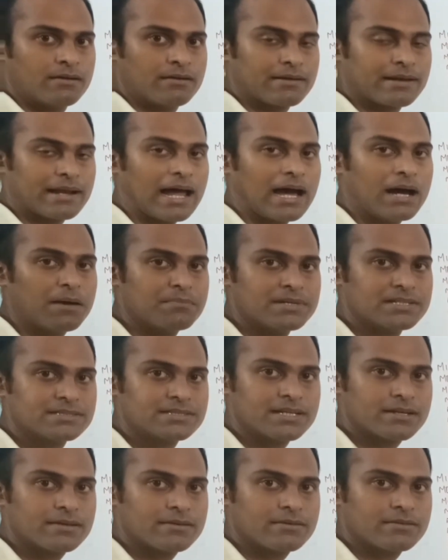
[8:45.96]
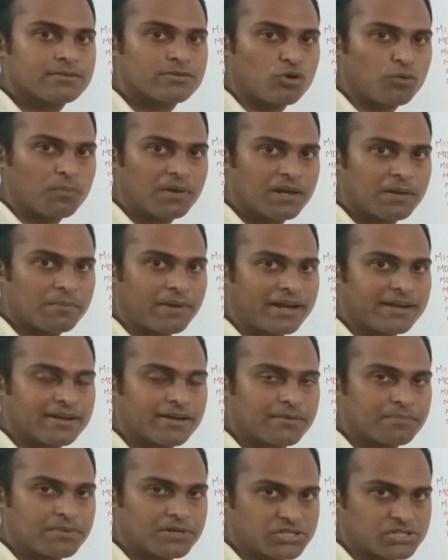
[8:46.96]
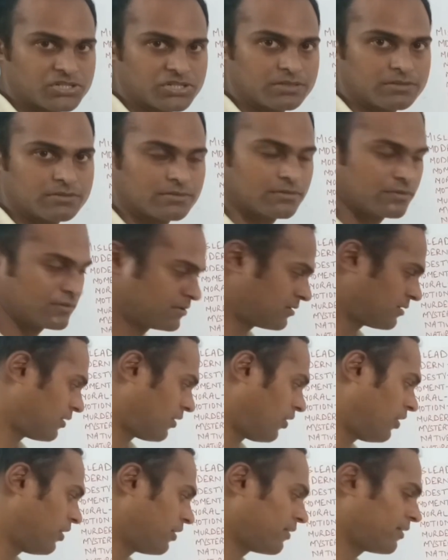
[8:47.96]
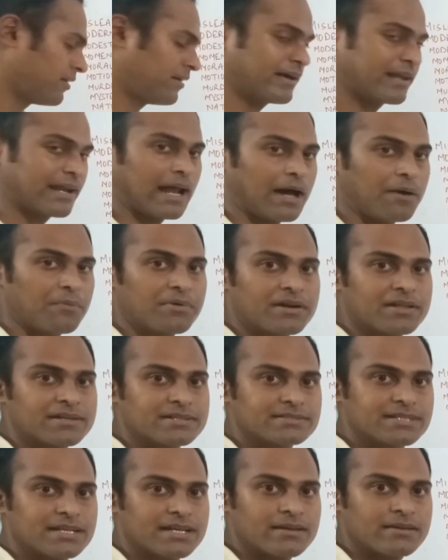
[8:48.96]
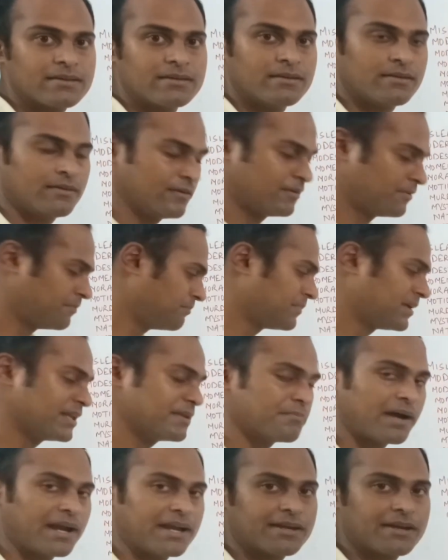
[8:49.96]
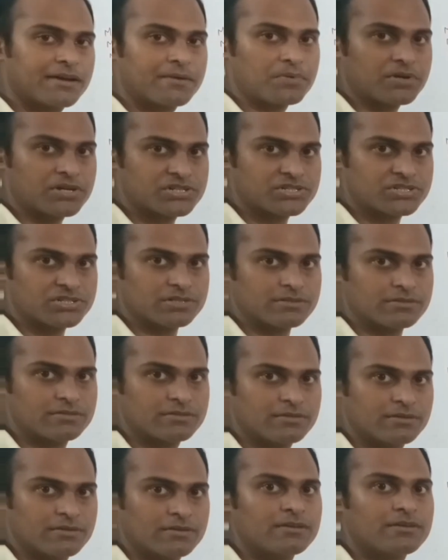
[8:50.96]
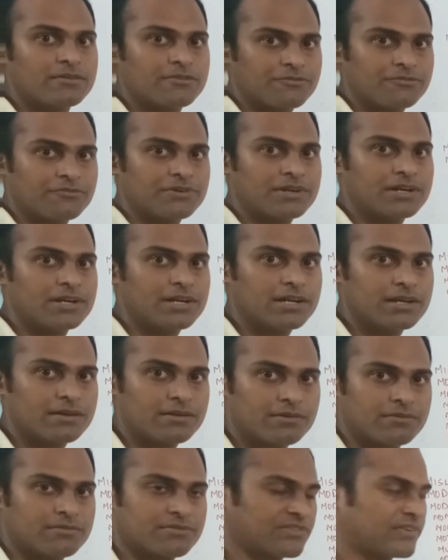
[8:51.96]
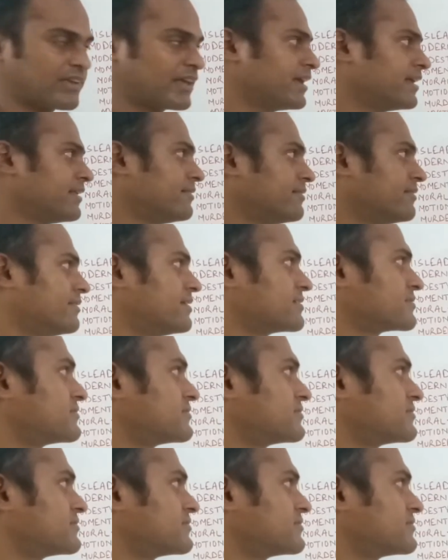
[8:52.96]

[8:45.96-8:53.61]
Ram is a noble-minded person or Ravana is a mean-minded person. We say in